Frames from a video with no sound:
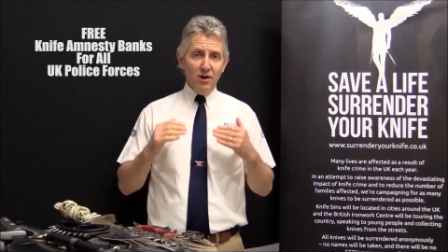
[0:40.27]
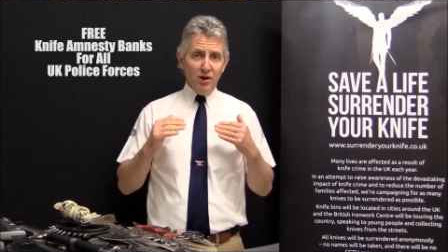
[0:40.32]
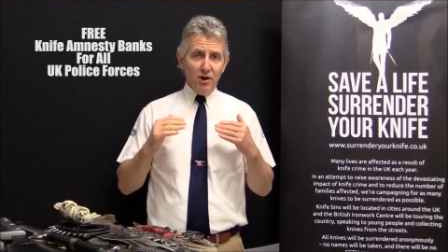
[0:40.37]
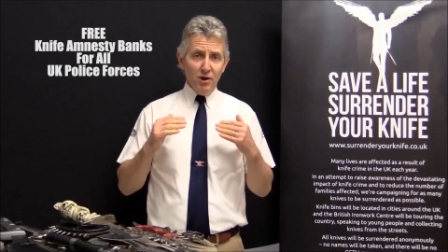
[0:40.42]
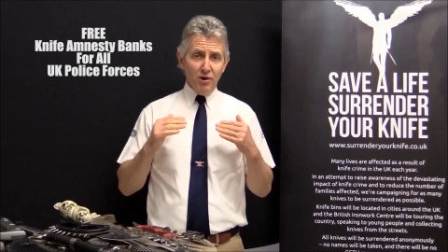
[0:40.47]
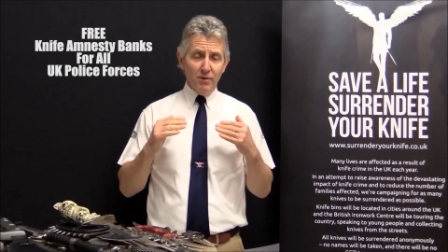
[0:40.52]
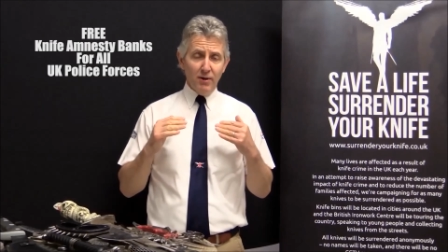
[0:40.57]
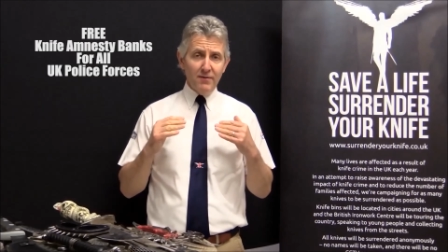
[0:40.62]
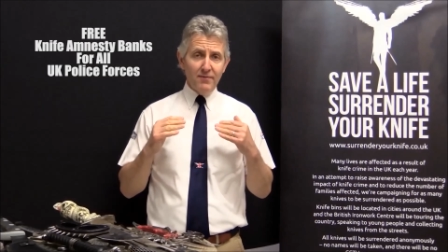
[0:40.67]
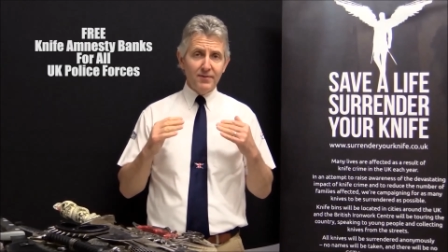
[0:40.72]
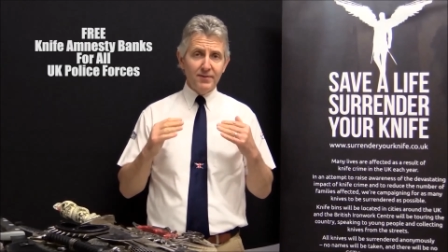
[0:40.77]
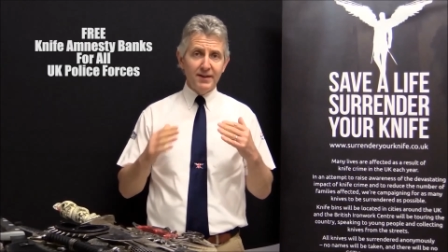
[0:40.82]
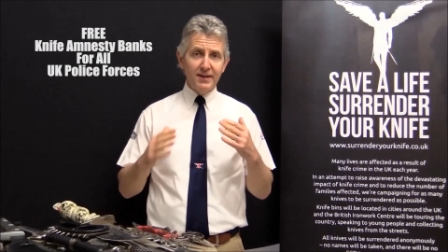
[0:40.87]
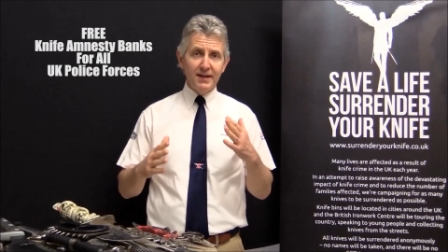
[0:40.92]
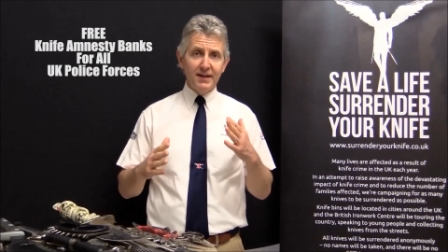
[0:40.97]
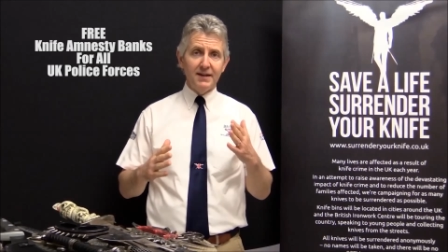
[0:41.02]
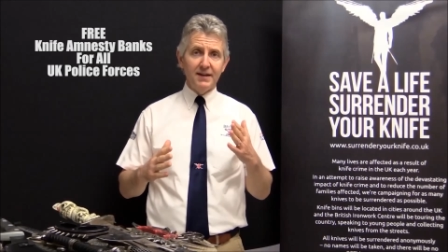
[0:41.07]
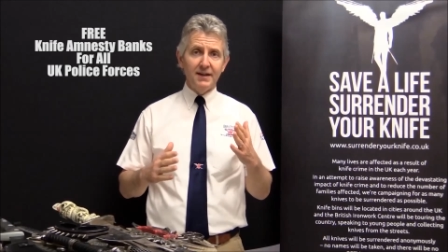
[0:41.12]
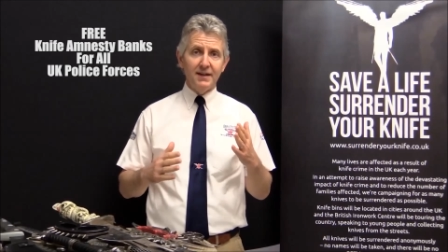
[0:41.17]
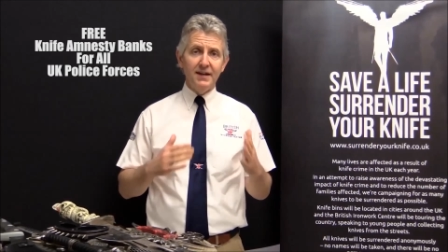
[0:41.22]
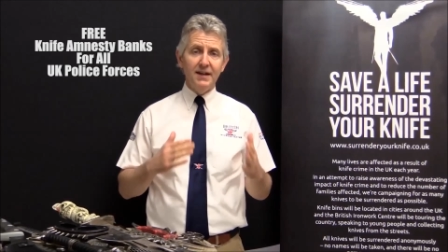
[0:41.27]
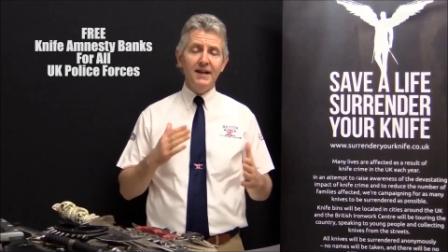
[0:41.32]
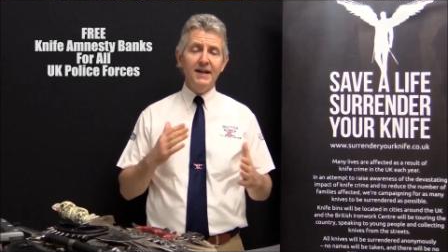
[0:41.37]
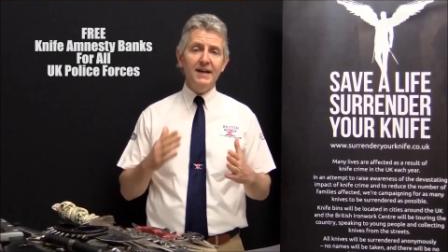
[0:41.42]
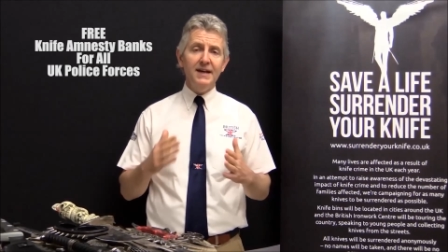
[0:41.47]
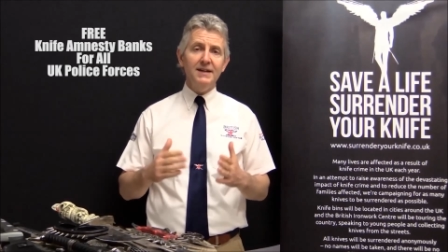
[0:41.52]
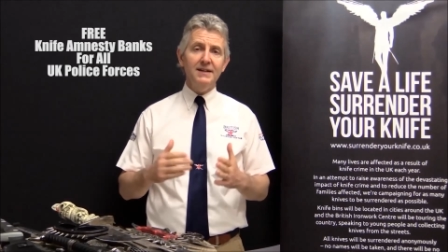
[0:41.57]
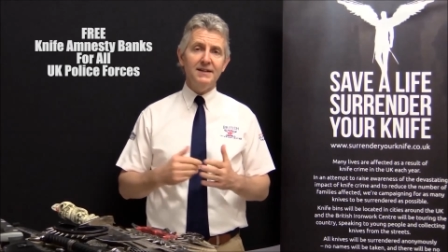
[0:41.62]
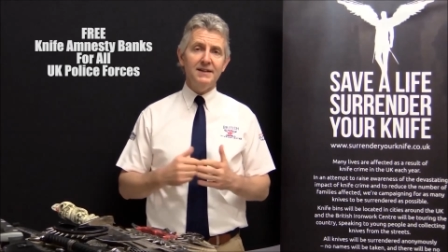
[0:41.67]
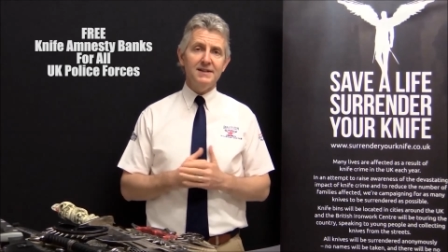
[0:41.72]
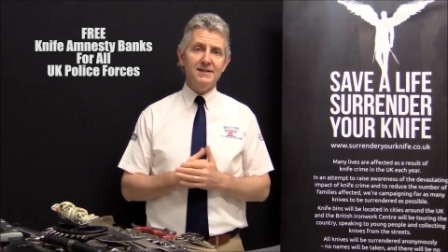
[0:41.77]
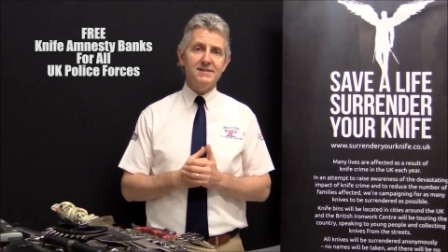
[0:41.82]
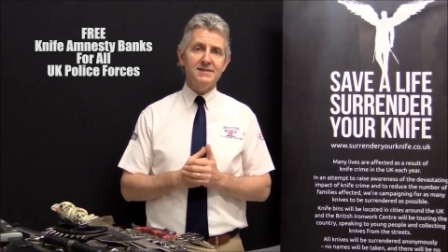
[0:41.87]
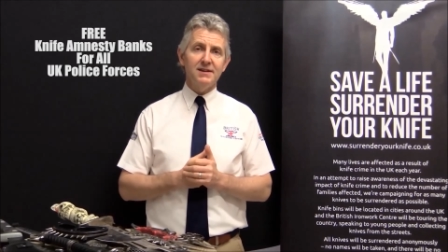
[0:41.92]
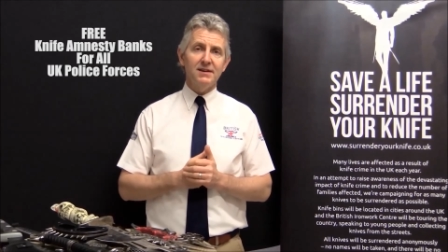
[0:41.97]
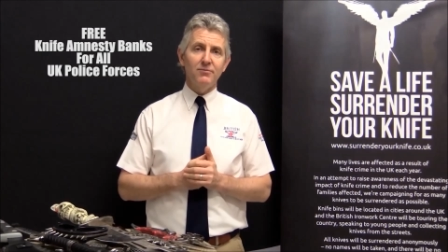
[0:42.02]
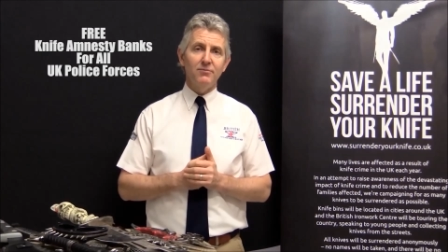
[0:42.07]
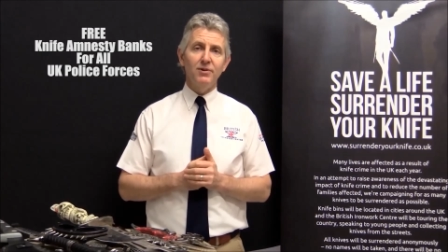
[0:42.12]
whoever the lead is